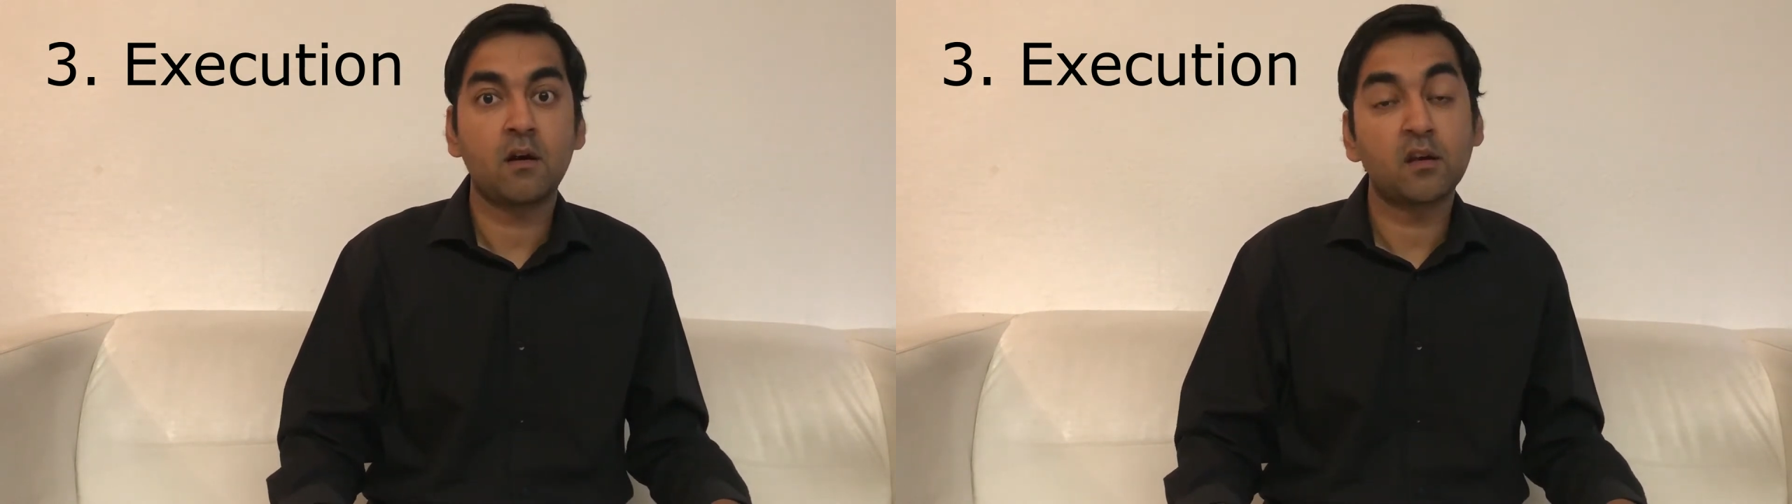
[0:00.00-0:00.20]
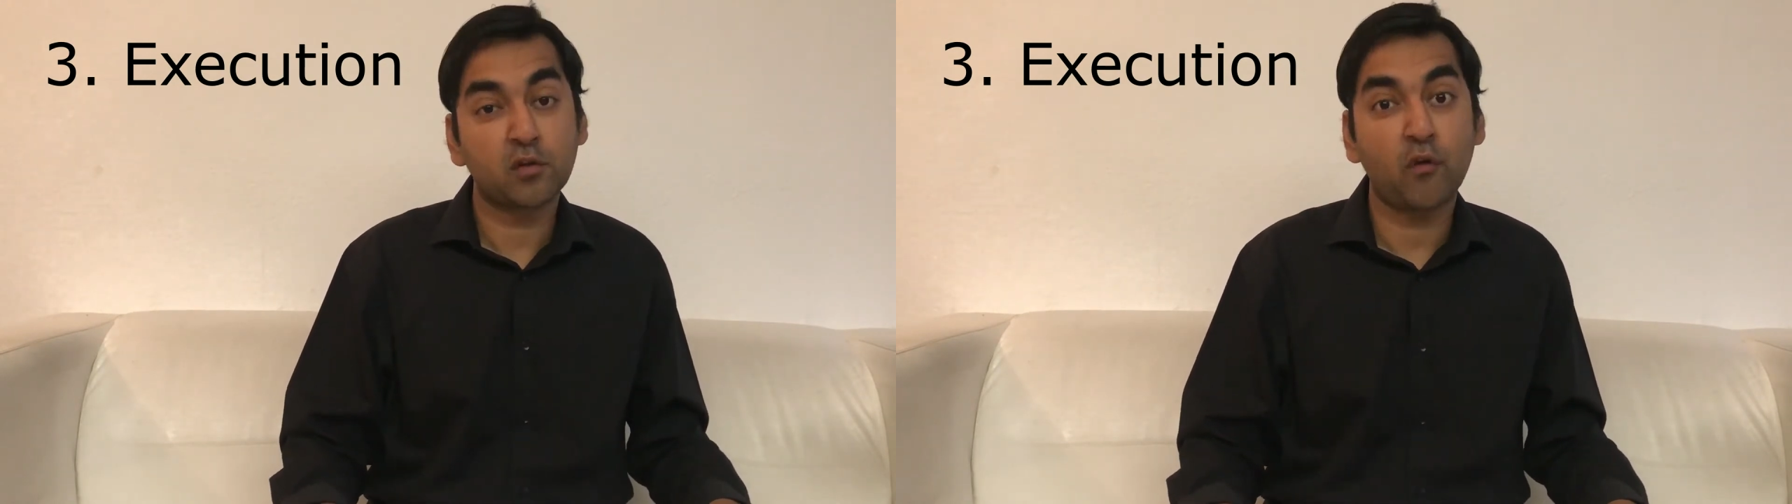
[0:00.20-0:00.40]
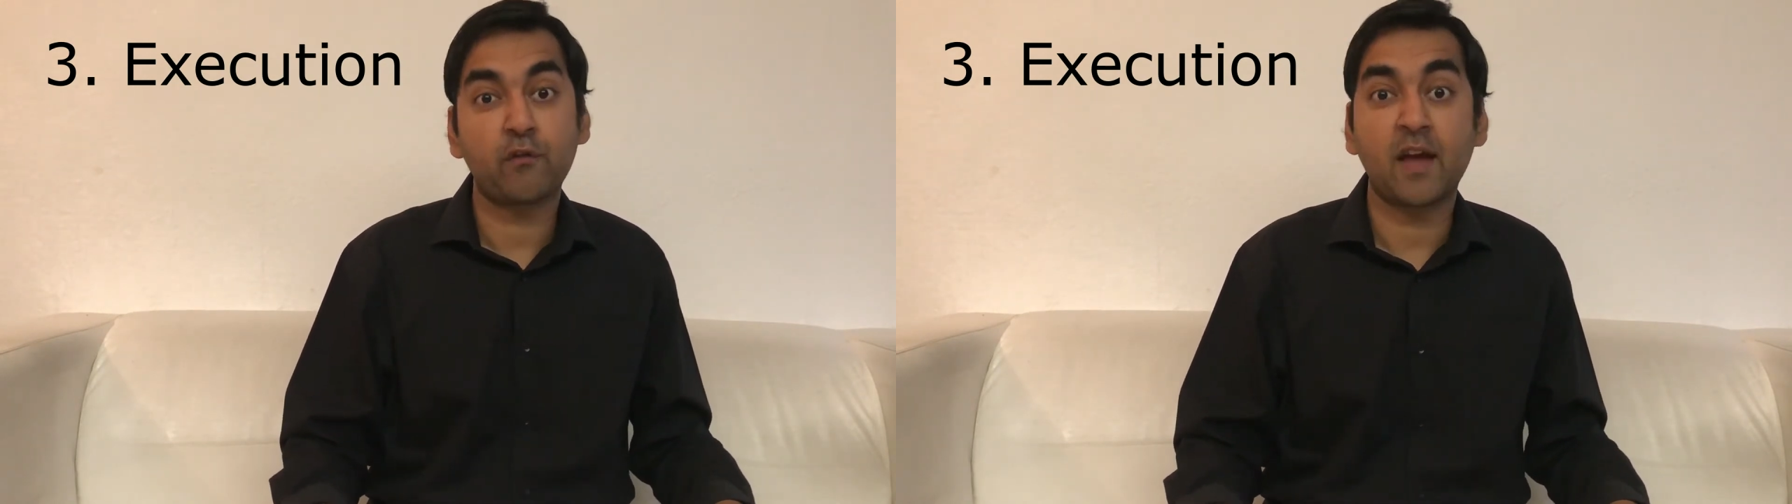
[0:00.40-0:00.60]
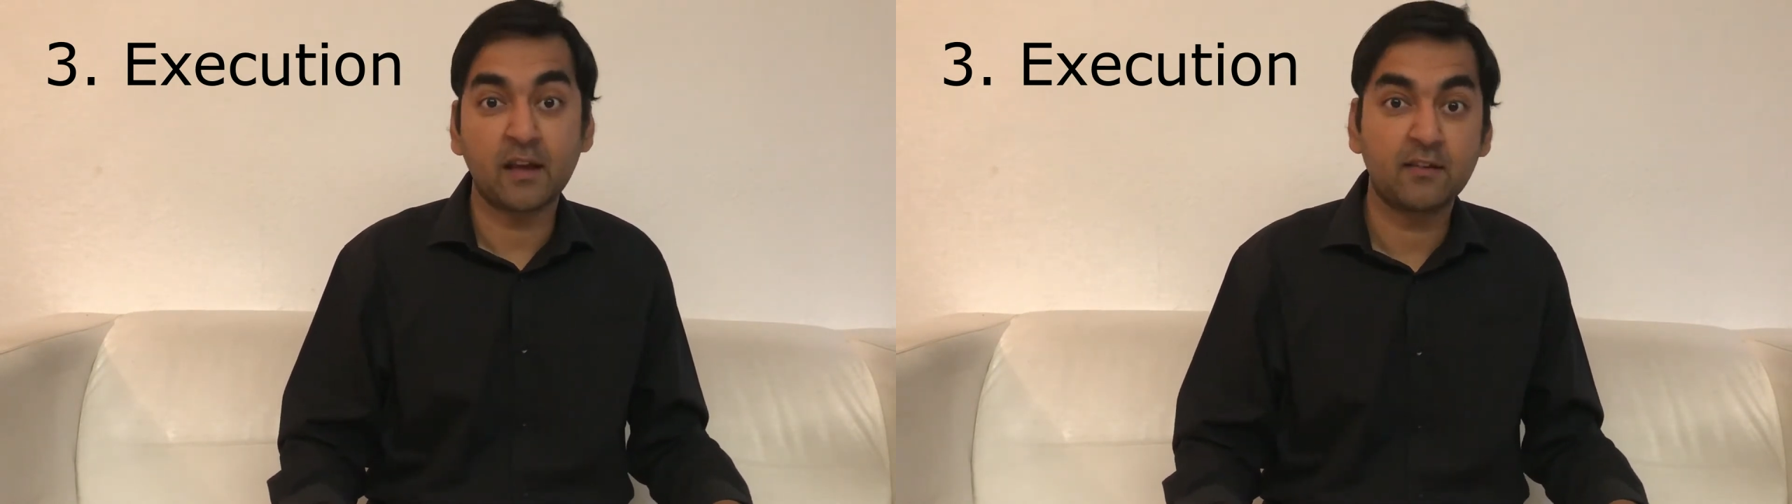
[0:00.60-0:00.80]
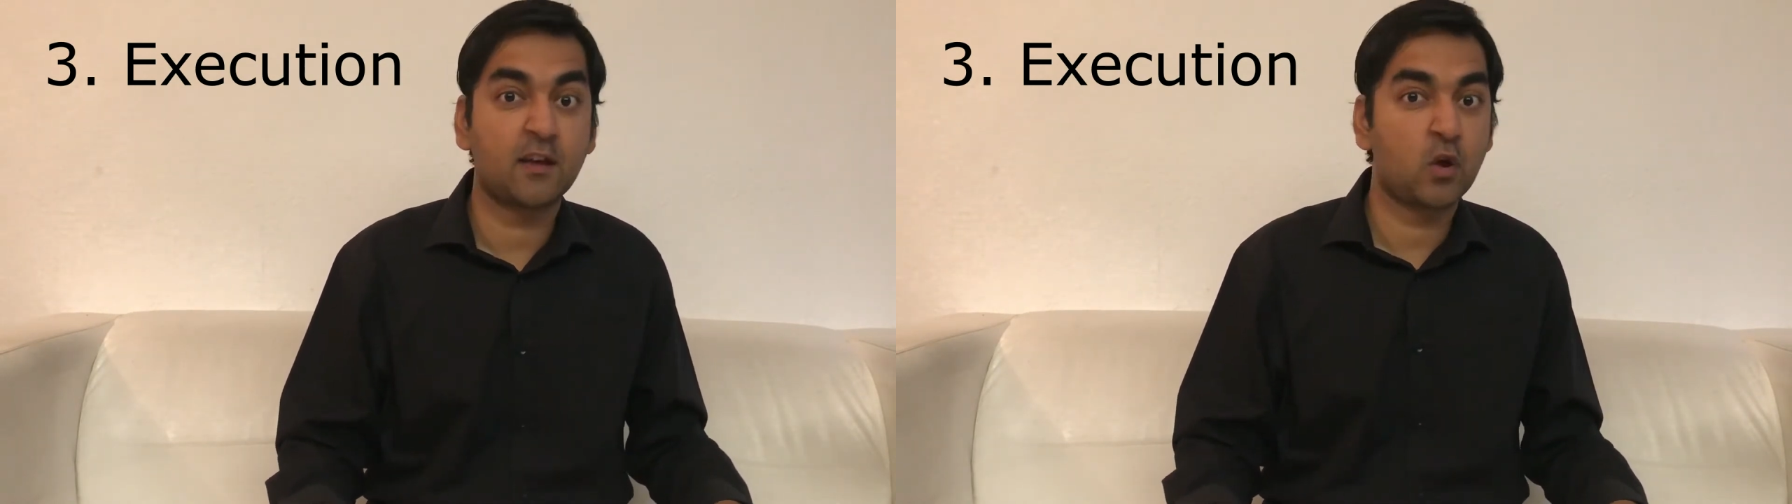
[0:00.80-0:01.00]
is of
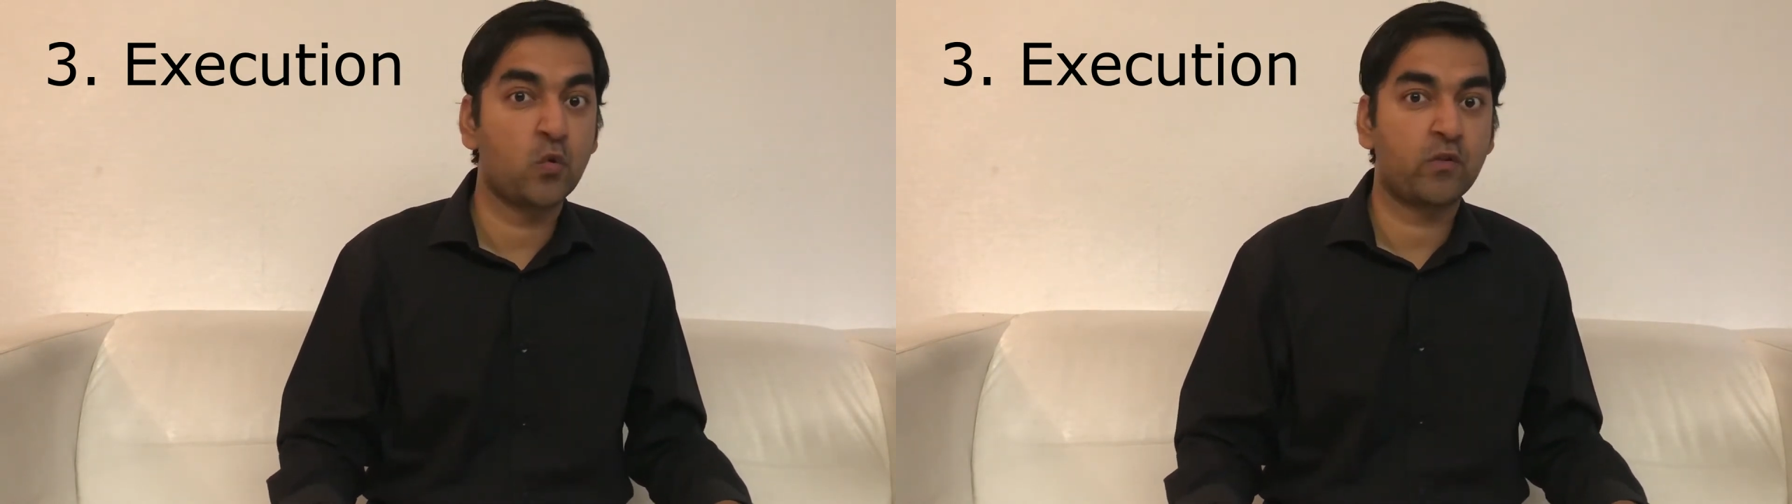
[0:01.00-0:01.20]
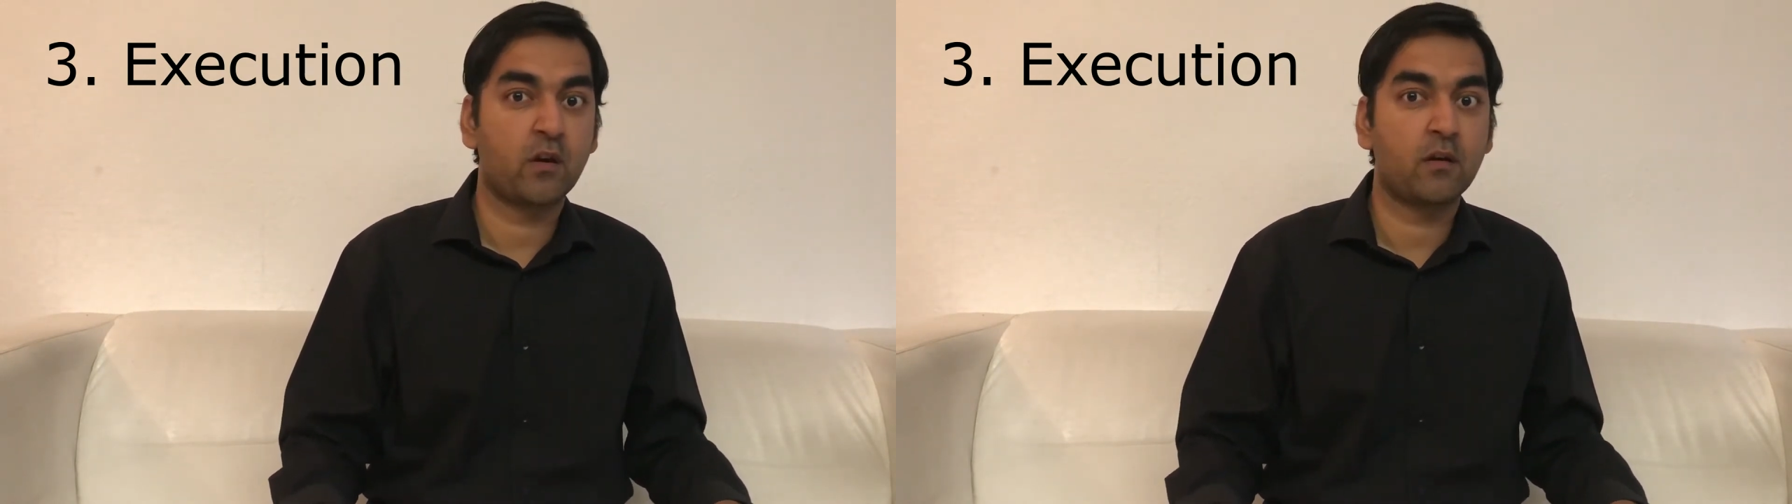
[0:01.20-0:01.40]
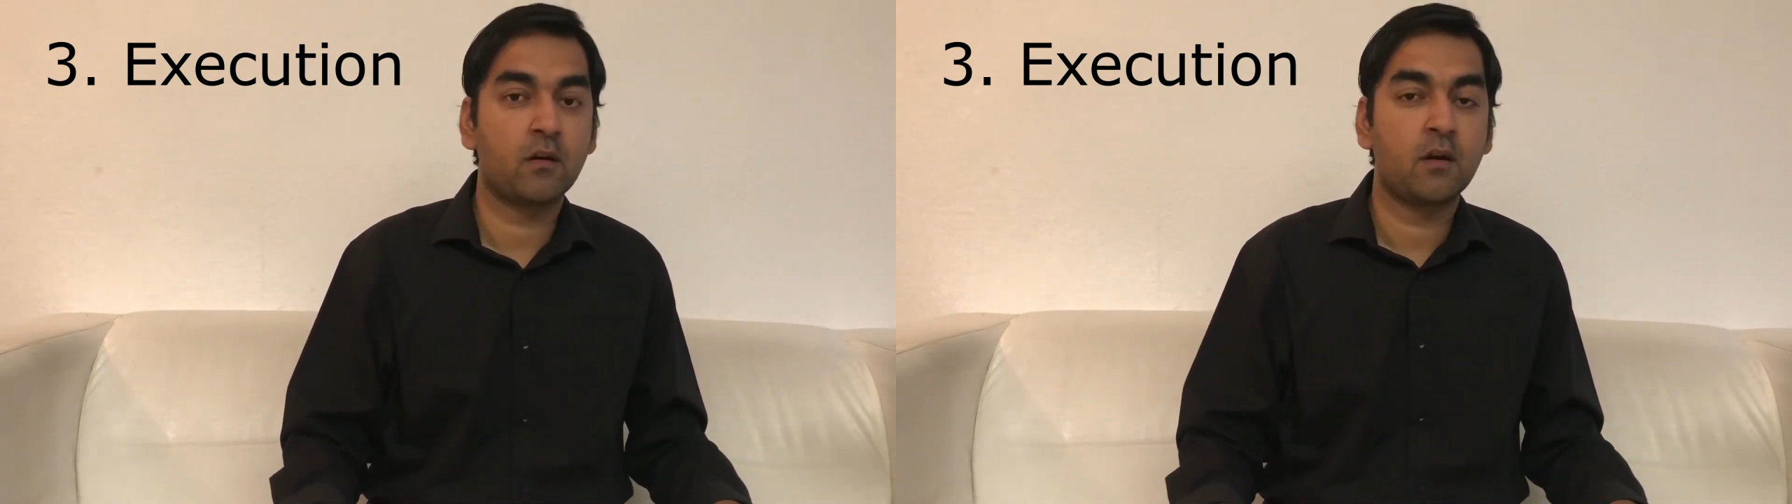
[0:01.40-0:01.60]
execution.